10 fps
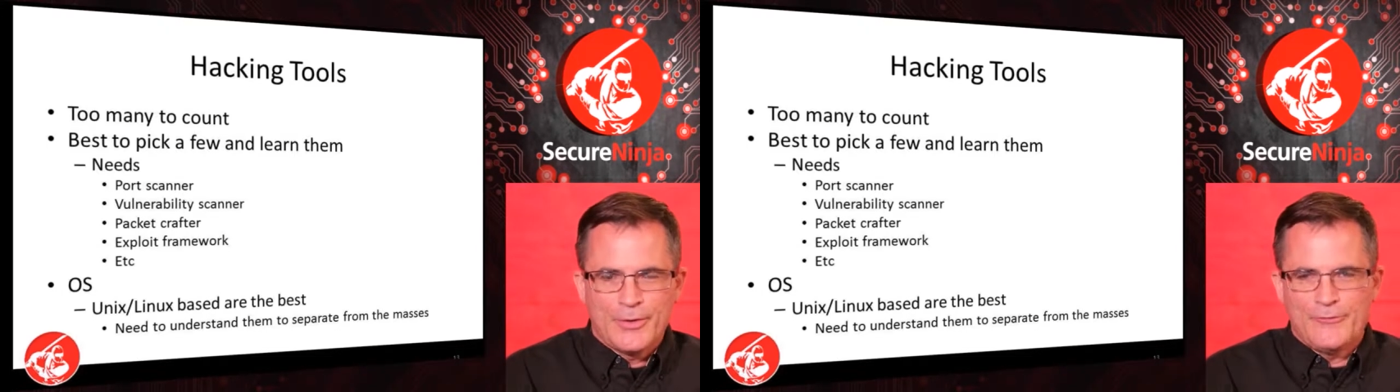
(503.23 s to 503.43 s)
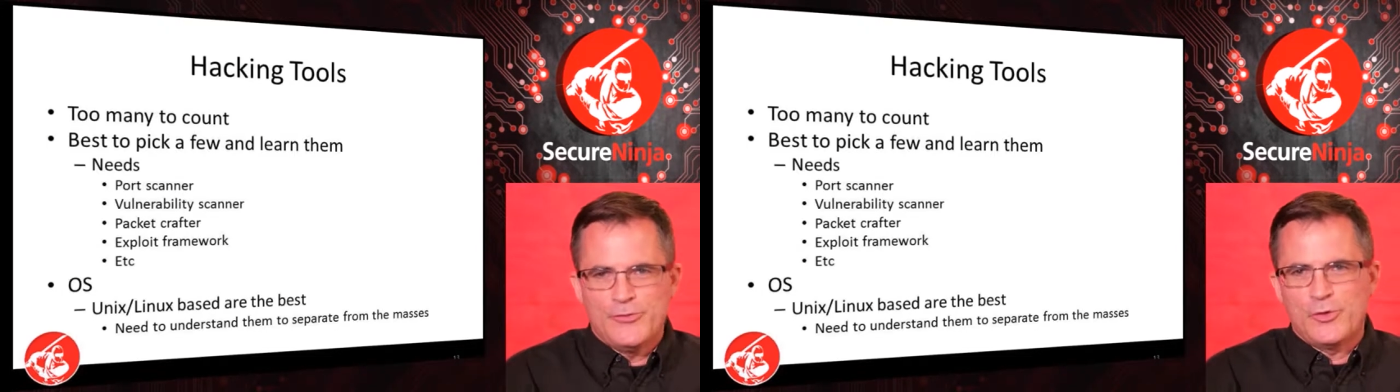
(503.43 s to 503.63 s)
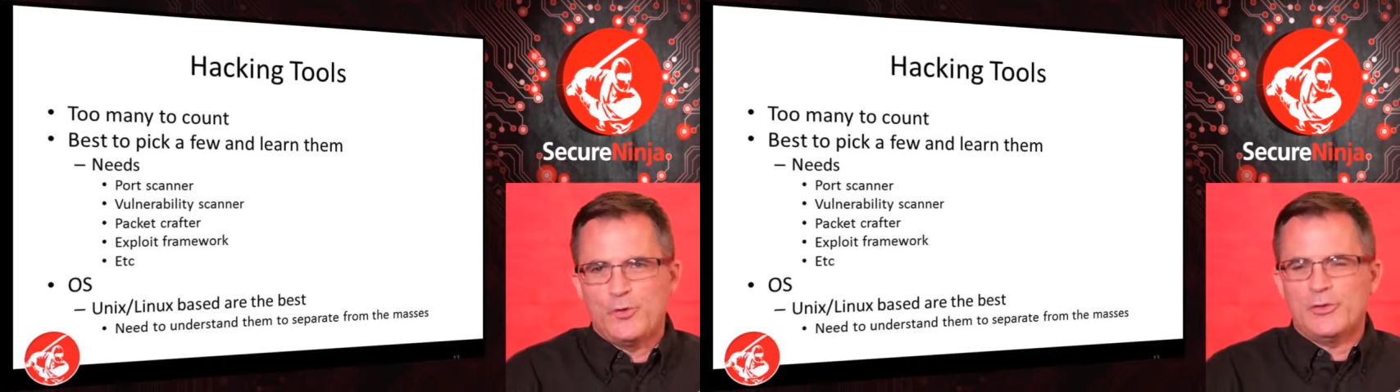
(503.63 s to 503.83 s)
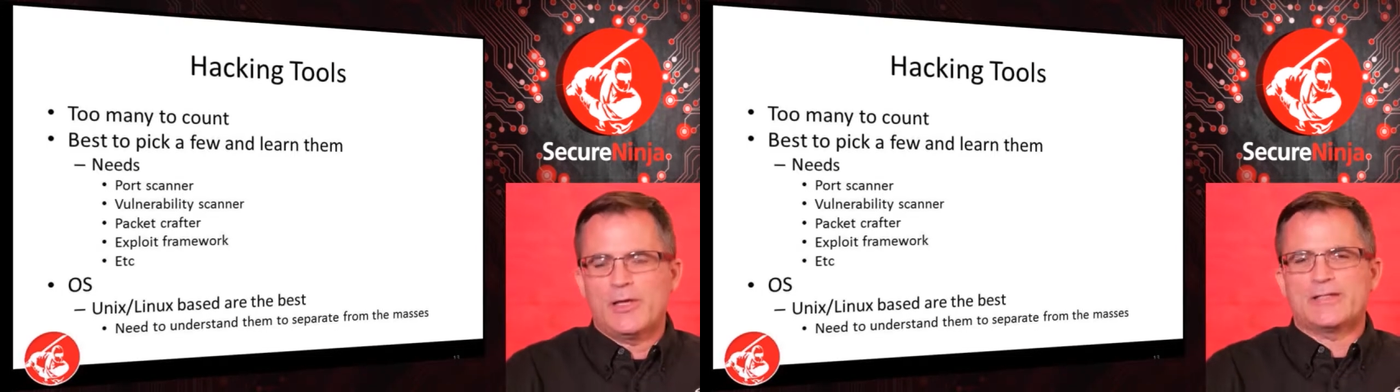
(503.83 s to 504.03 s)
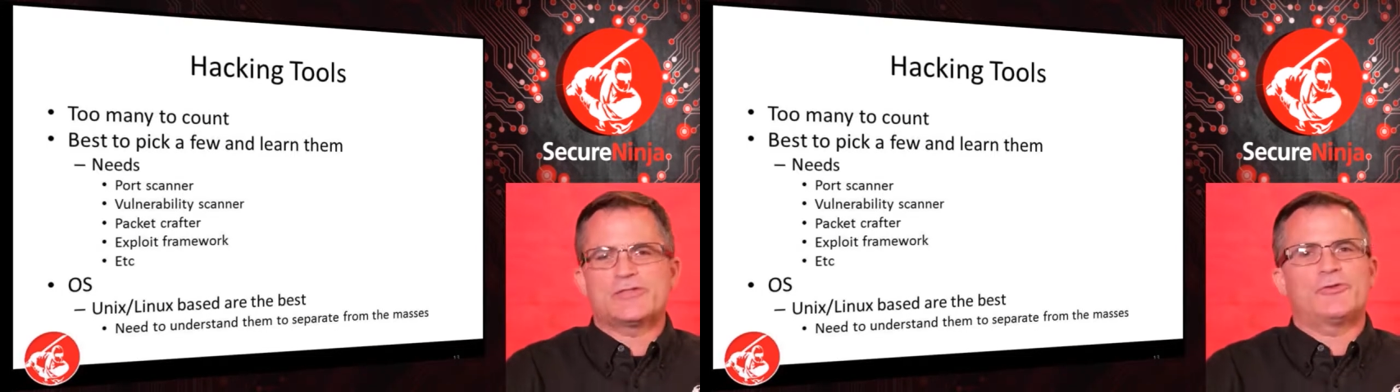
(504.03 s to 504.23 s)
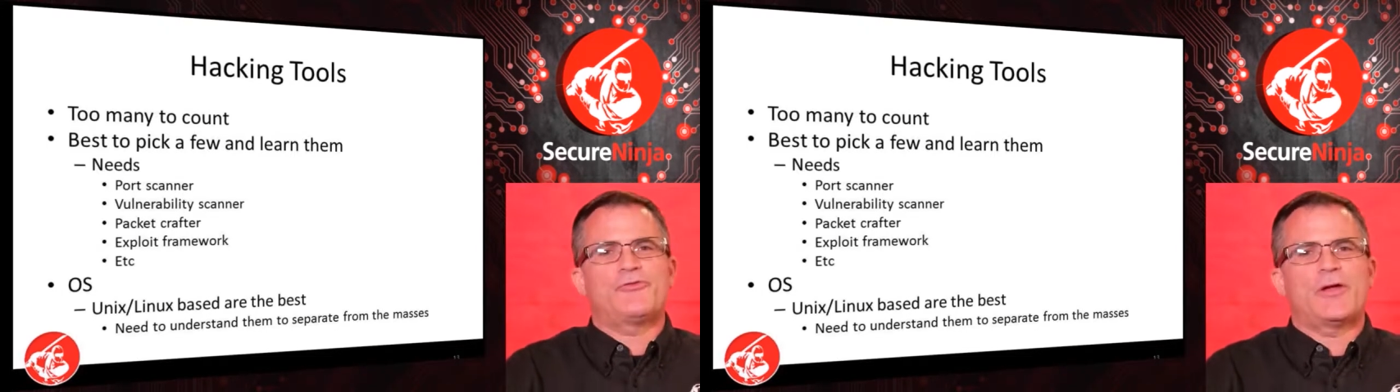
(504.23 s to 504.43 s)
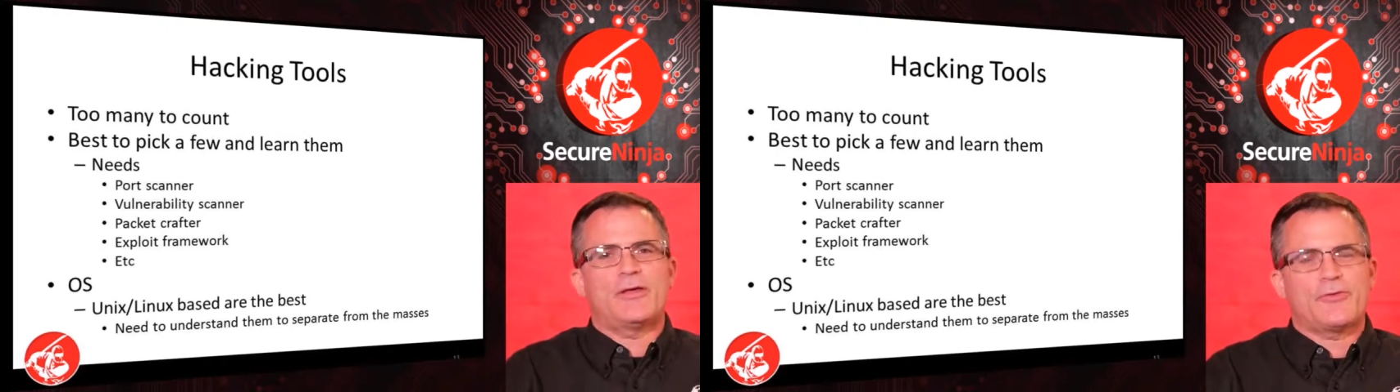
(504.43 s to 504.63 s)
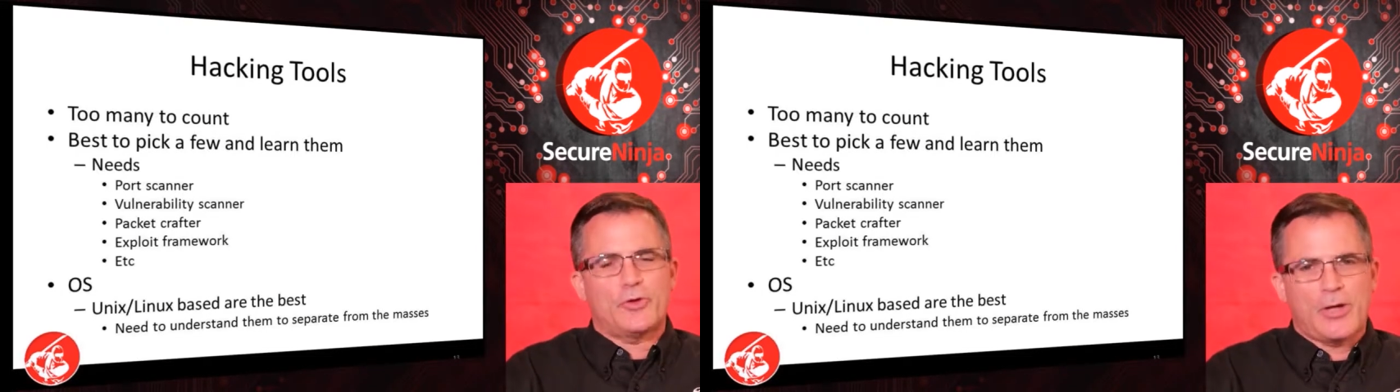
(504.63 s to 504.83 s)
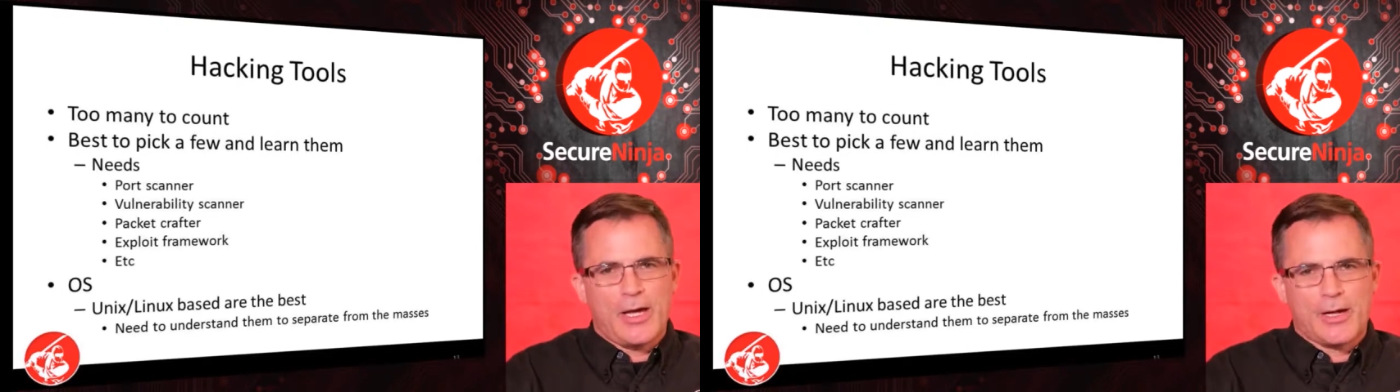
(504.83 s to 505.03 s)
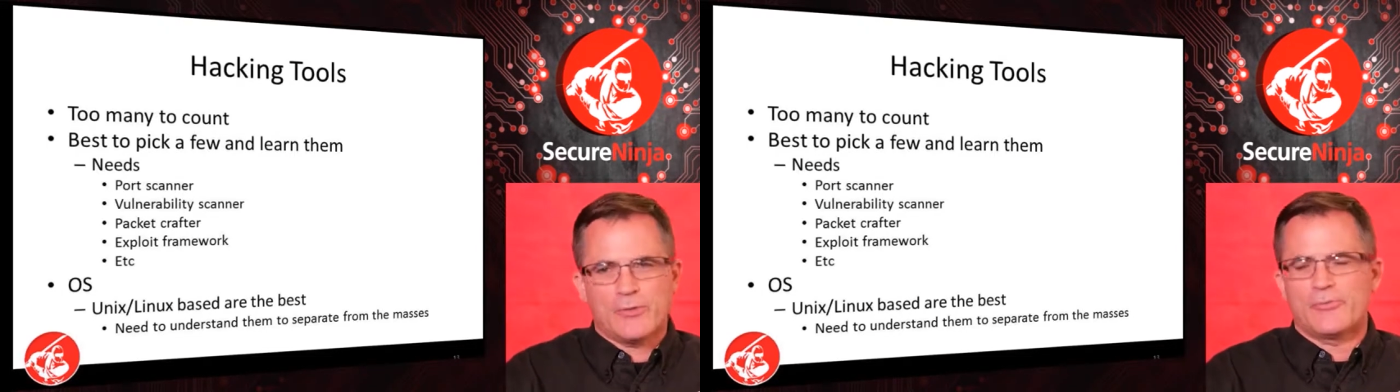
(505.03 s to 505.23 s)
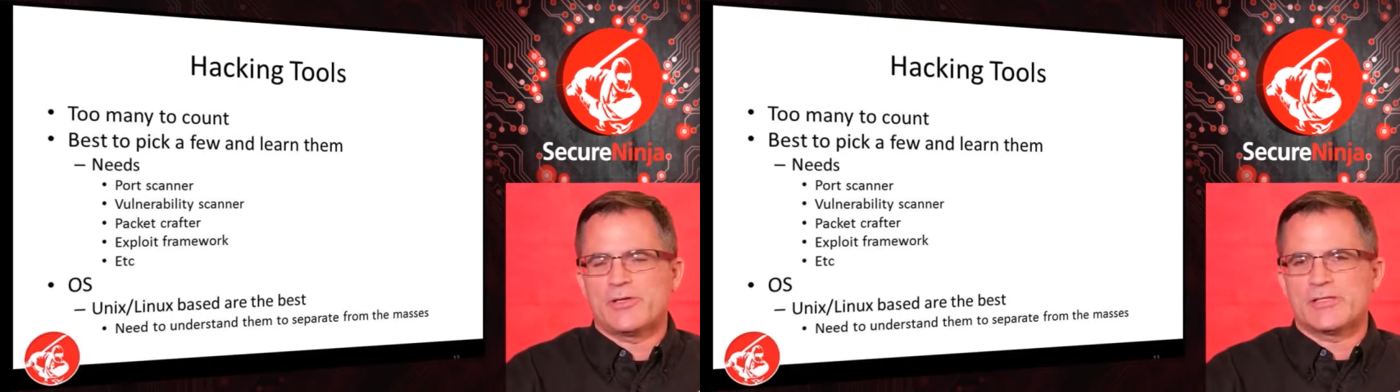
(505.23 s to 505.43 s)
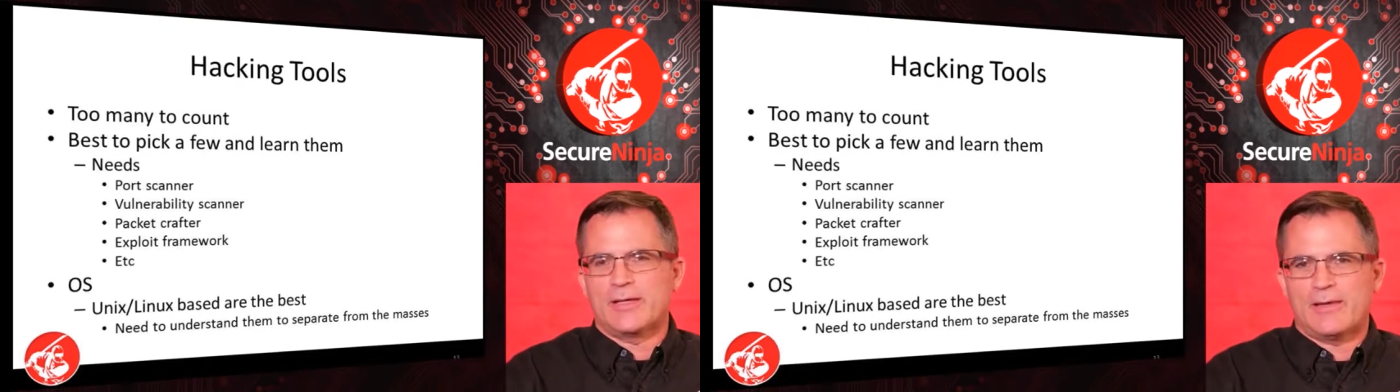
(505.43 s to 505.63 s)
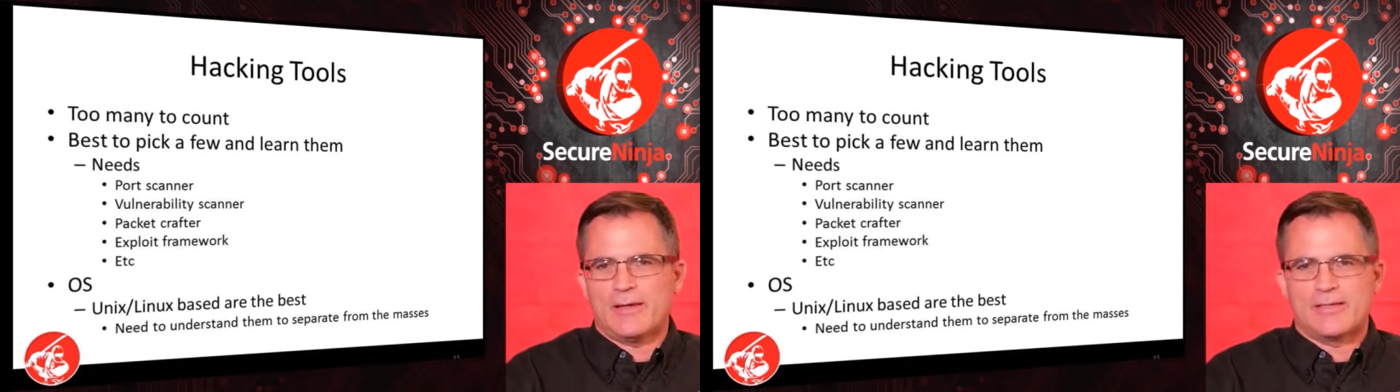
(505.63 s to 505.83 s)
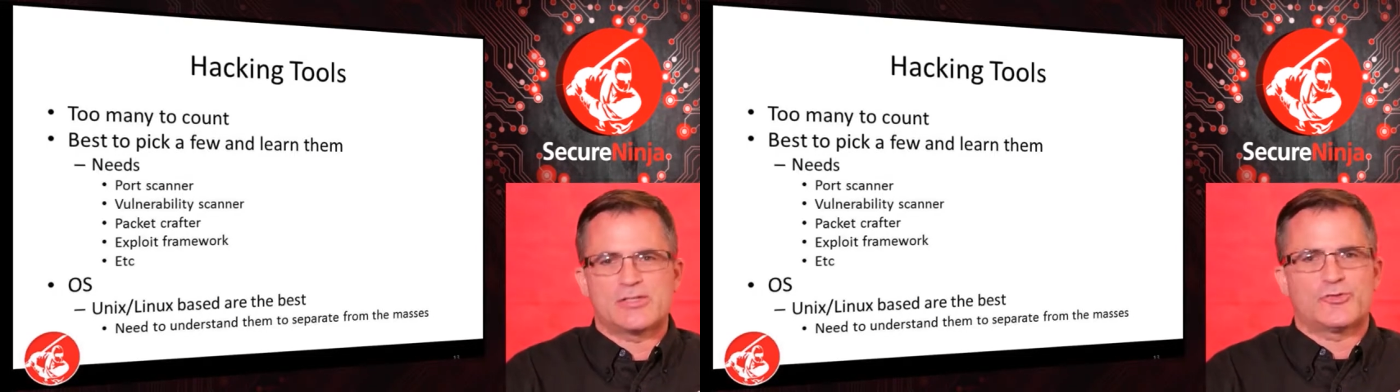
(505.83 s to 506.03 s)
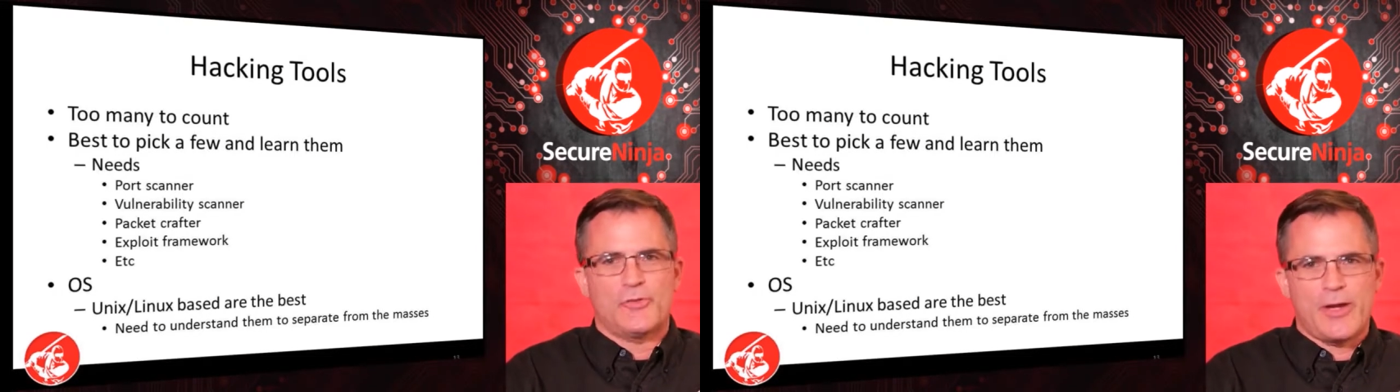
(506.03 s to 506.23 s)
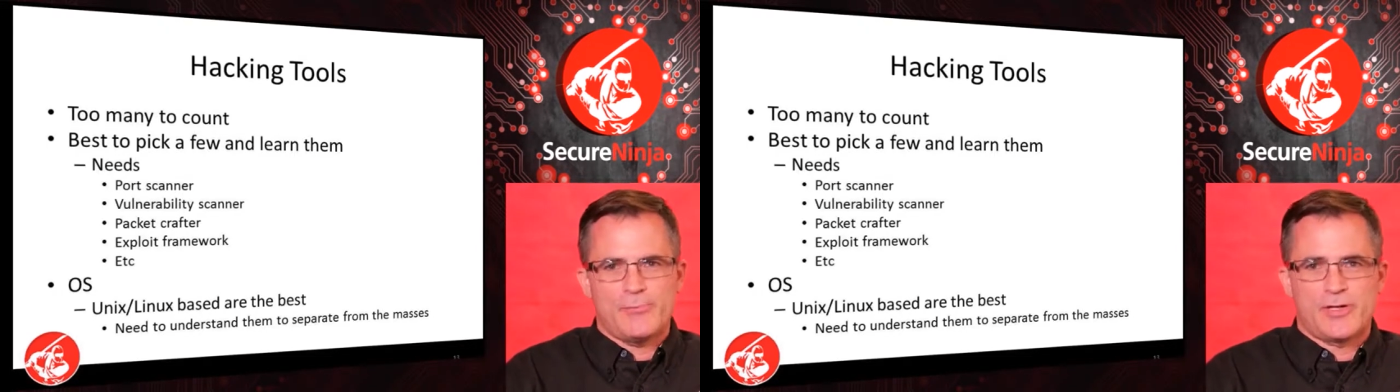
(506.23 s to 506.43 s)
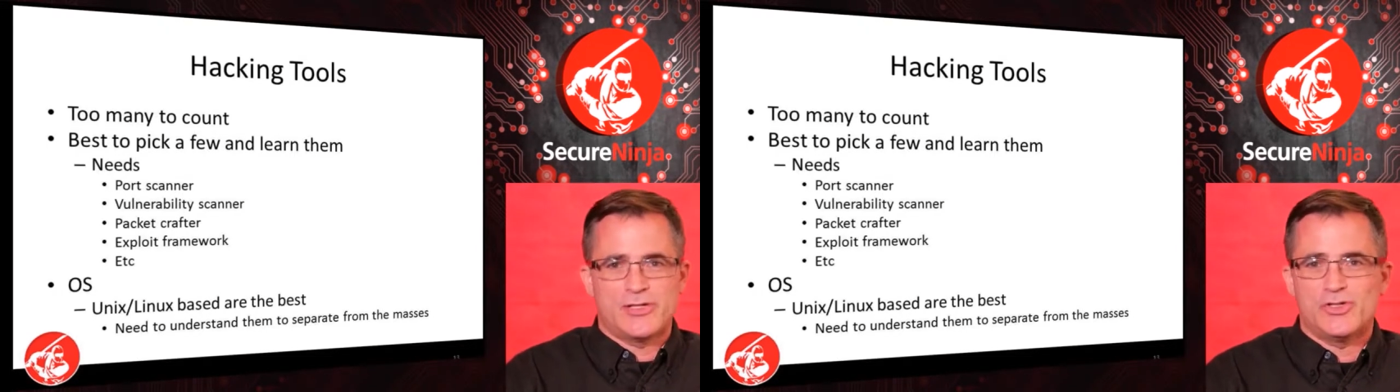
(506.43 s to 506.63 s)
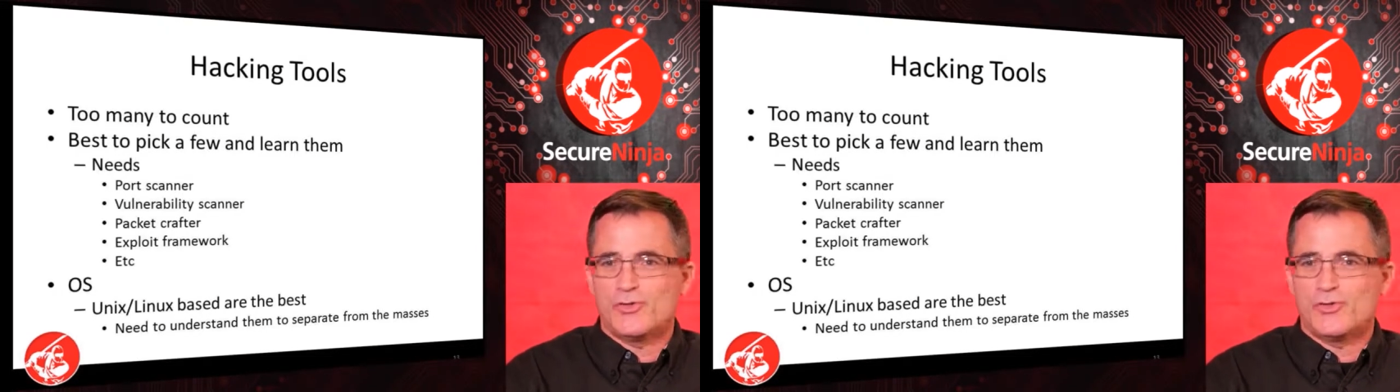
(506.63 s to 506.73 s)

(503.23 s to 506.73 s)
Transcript: If you go to like Certified Ethical Hacker or things like that, that's great because you